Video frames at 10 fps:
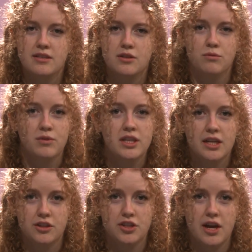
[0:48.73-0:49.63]
to
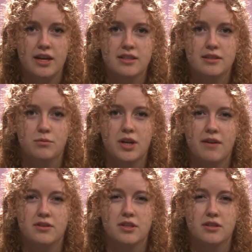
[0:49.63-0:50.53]
retail giants would have
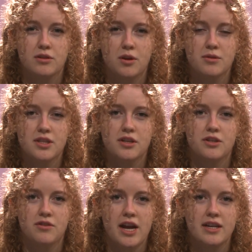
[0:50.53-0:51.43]
to disclose their
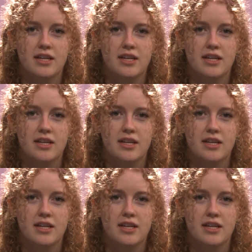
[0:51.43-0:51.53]
direct